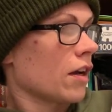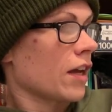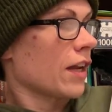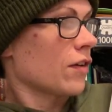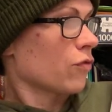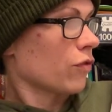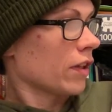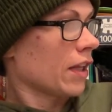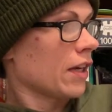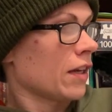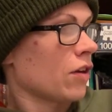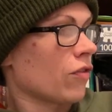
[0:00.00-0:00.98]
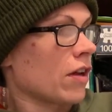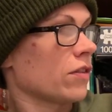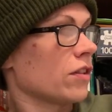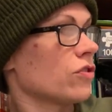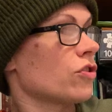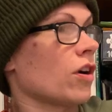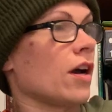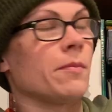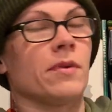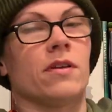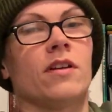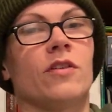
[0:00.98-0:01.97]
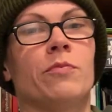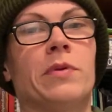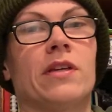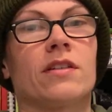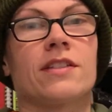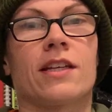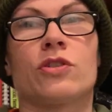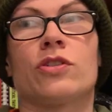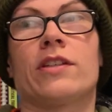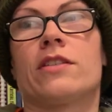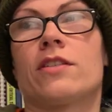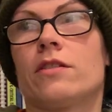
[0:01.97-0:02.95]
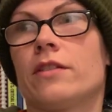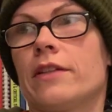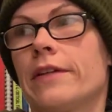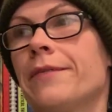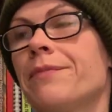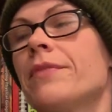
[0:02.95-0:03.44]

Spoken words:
Kind of related around the trauma of being sexually assaulted.